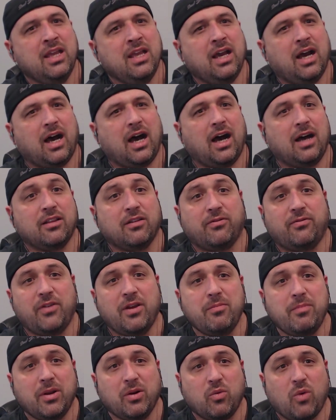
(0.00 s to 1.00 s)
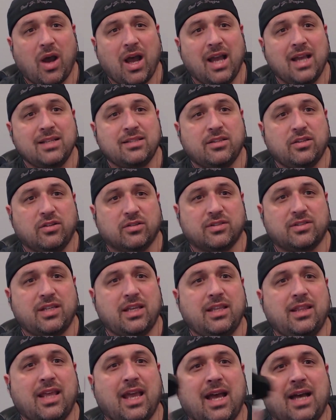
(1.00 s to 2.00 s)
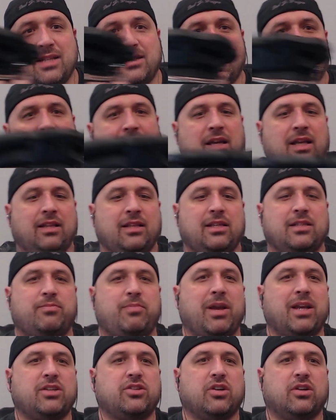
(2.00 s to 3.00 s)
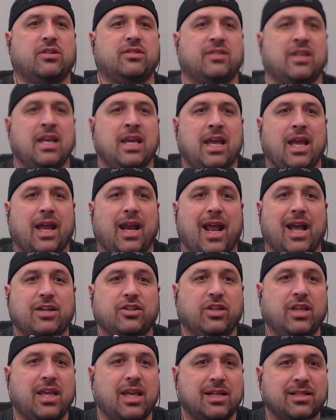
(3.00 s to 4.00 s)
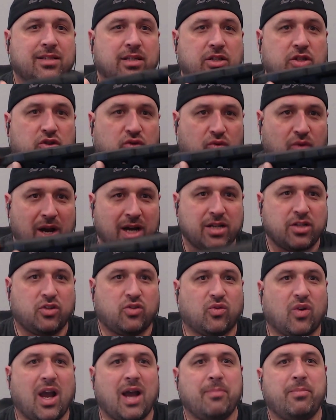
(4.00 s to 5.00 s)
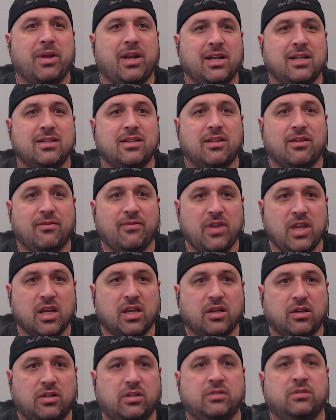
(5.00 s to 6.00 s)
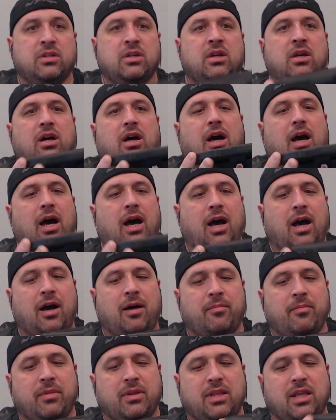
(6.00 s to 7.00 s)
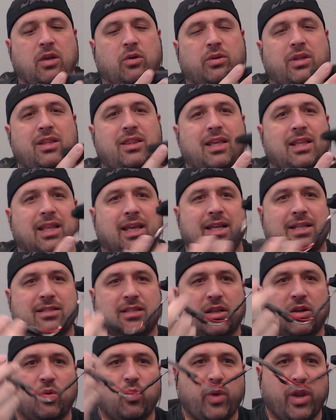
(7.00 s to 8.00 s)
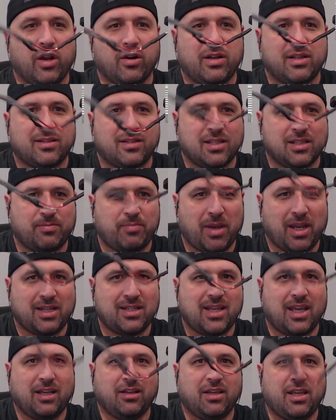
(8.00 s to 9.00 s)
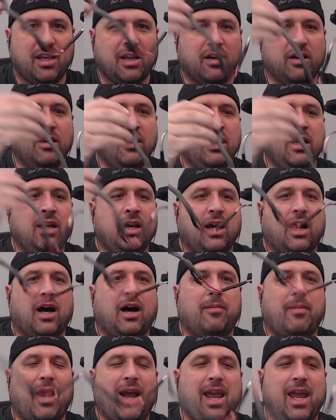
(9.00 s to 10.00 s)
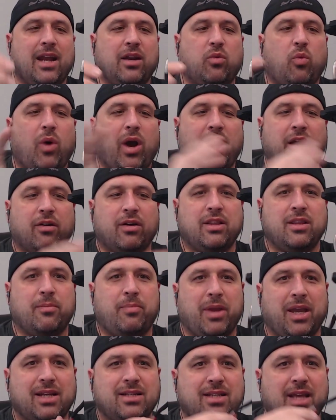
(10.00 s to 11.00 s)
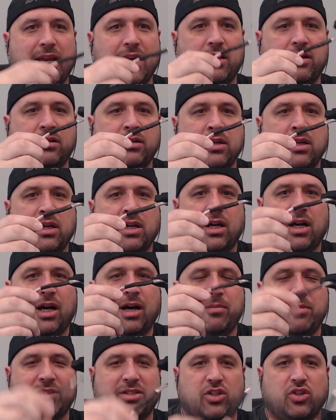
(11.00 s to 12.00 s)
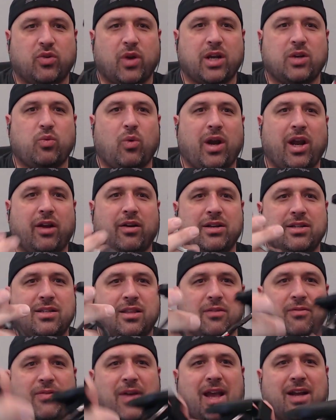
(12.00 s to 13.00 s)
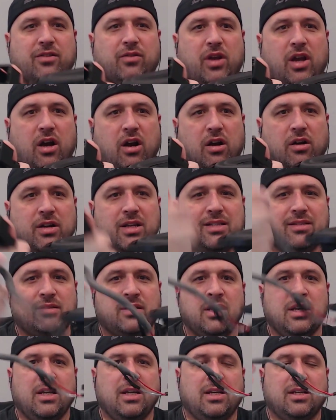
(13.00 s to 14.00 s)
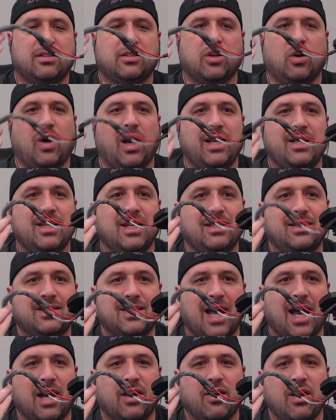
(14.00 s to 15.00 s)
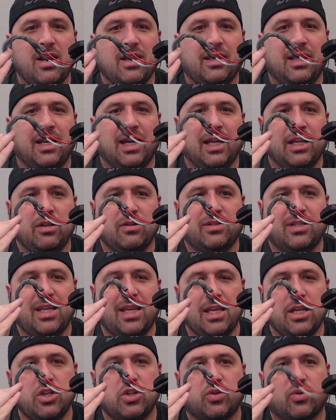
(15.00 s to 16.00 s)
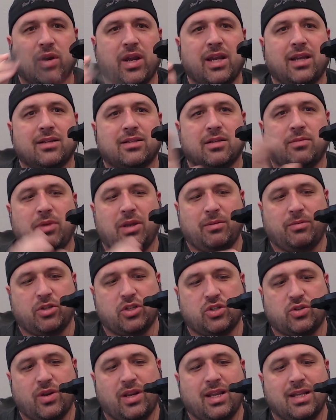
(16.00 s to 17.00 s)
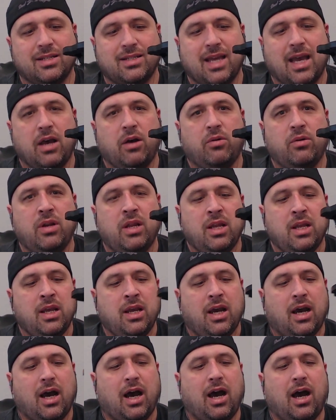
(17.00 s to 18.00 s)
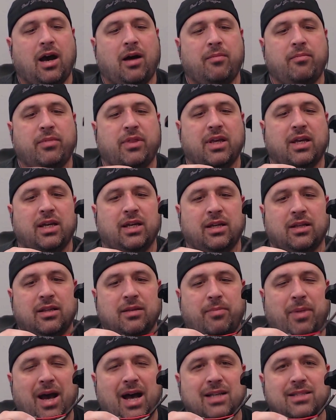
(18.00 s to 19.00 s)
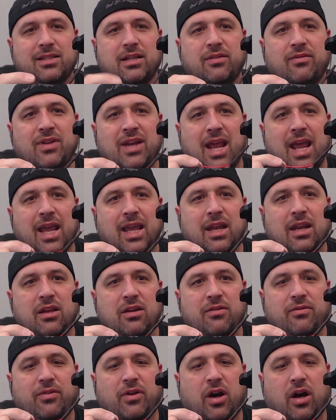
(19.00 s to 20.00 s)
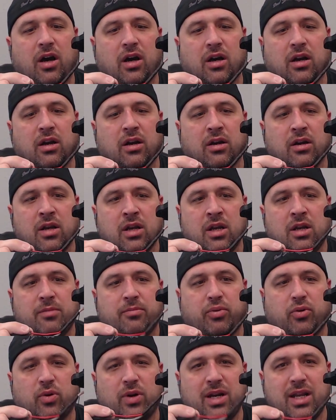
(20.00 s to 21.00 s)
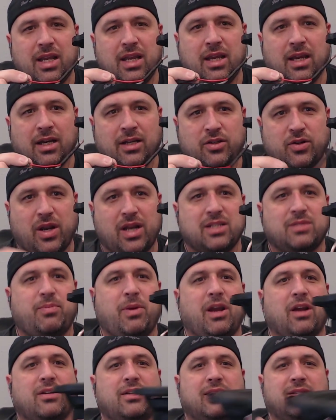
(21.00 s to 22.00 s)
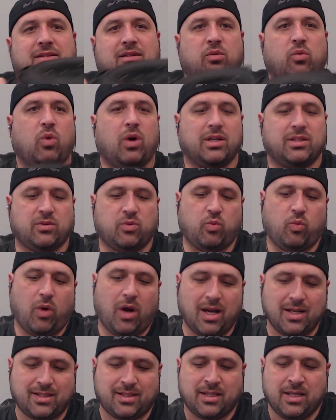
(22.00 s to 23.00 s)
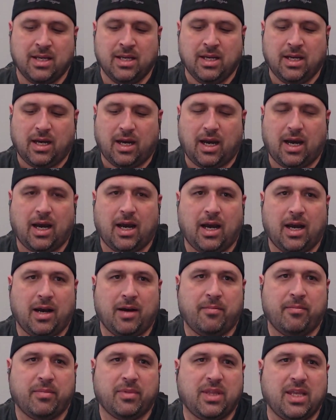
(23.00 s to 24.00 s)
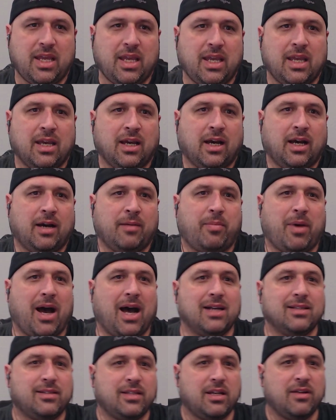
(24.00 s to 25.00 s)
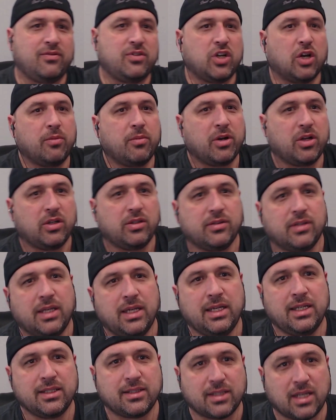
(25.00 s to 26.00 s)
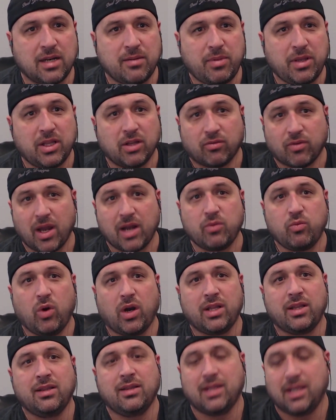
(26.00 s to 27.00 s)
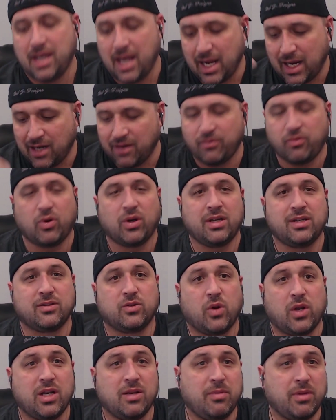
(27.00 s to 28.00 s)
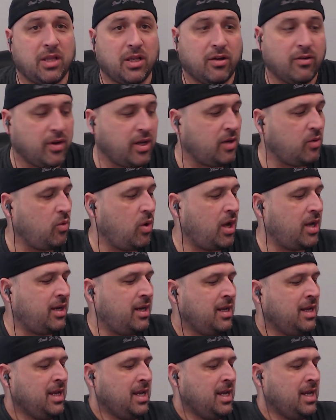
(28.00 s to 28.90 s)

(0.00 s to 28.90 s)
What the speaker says: The fitment wise, you'll see that in these pictures, it actually is a direct drop in into the vehicle. The only thing that gets a little weird is this pigtail here. I had to wire in the pigtail. It's a direct wire into the factory harness. So I did solder it, and then I used heat shrink to be able to shrink it down. The positive and negative are pretty transparent as to what's what. The positive terminal is going to be the red one. The negative one is going to be the green one.